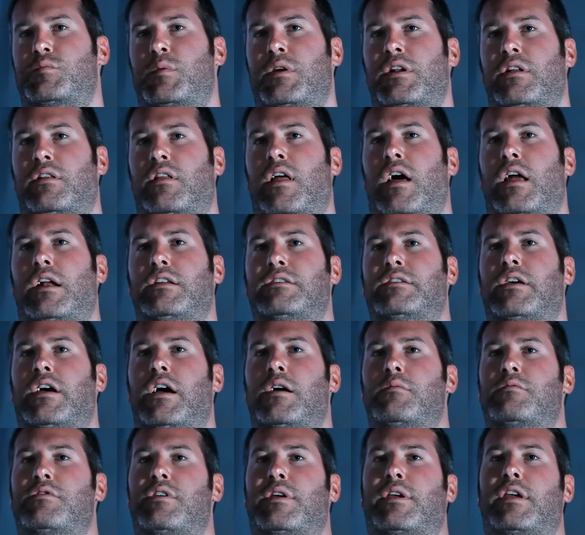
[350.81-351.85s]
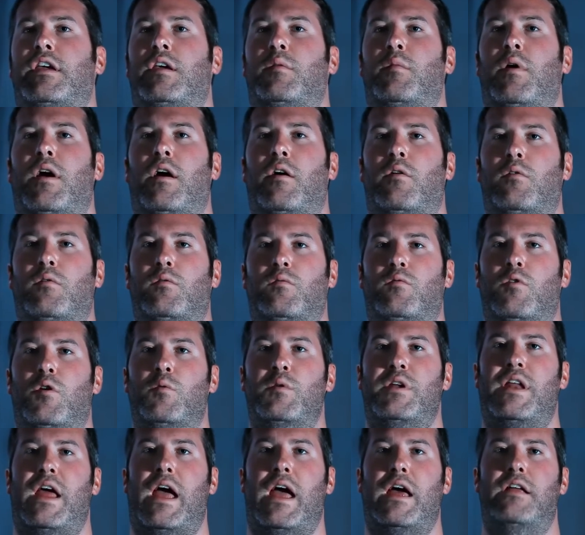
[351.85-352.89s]
spent a lot of time thinking about
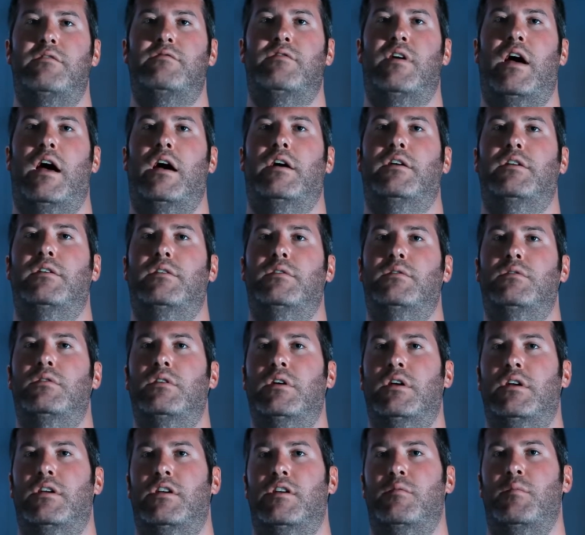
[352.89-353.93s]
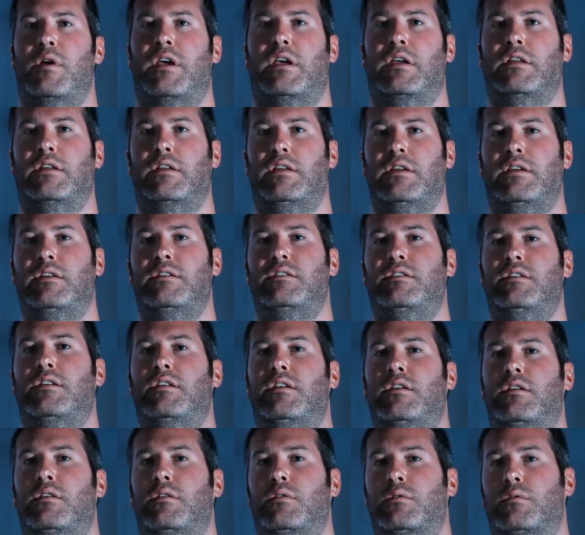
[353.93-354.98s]
what would add value and make it easy
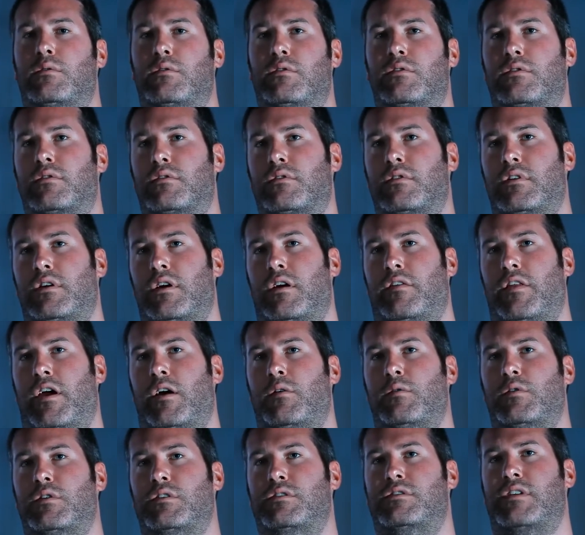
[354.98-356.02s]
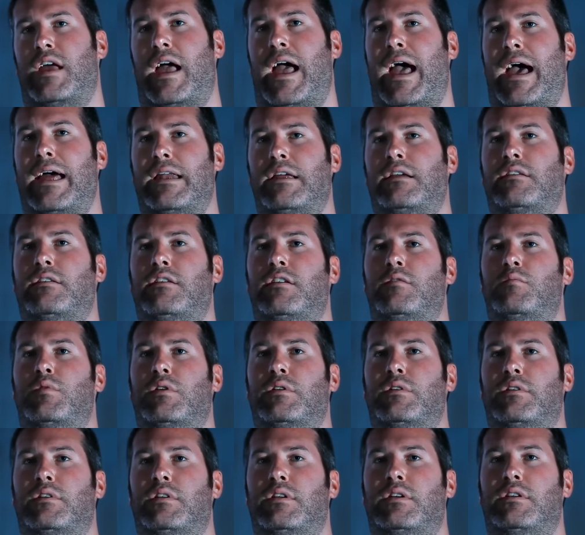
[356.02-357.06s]
to use, and that was adding the
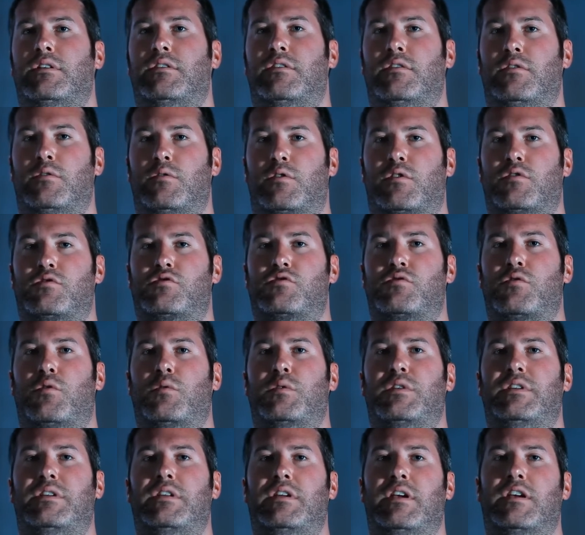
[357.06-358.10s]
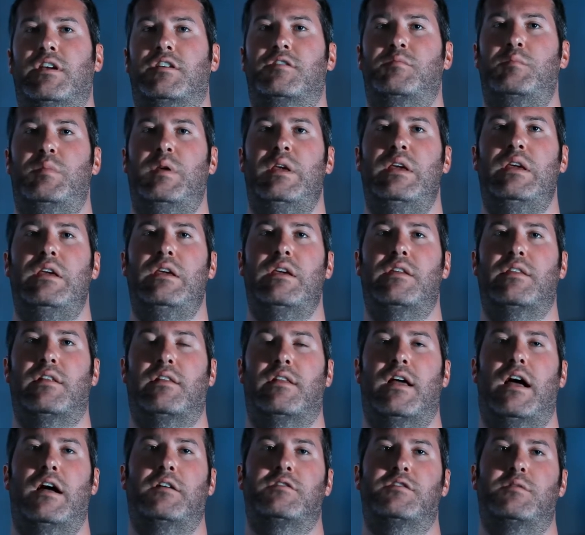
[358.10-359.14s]
ability to control the DSP in the
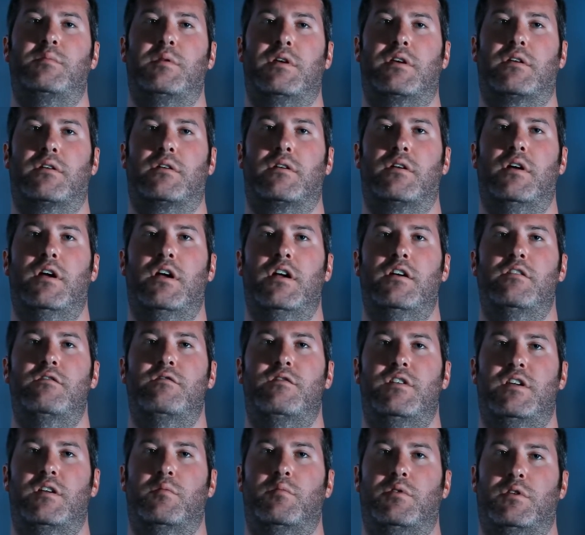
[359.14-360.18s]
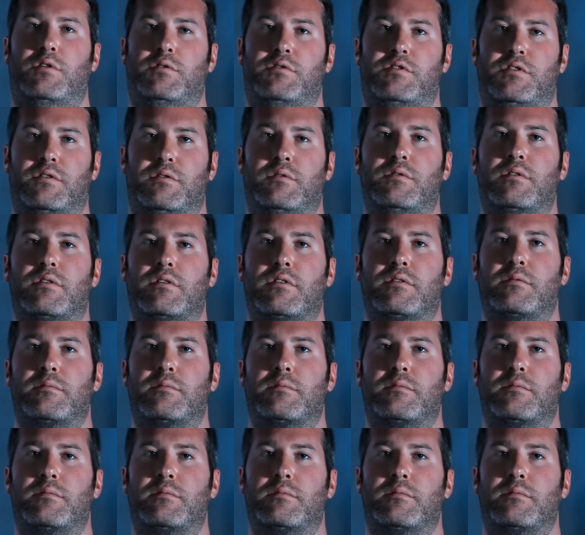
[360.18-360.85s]
loudspeaker via Bluetooth.